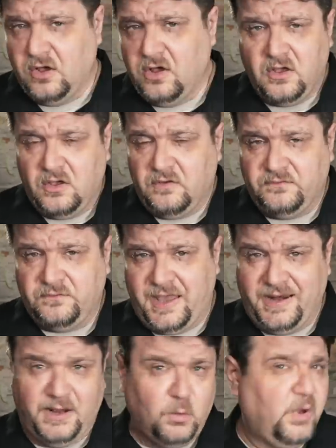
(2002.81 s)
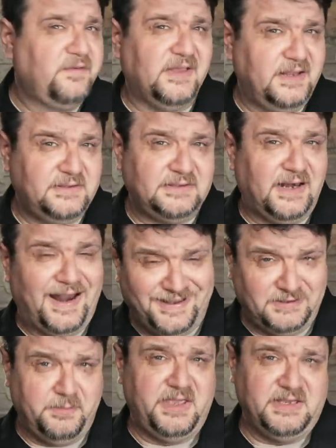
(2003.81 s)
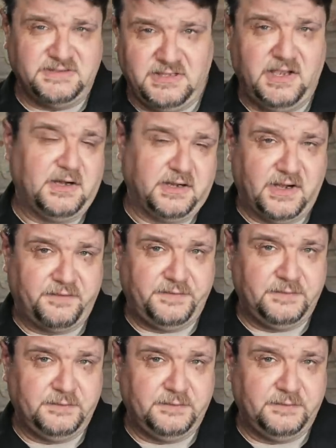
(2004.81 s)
of an equivalent land-based aircraft.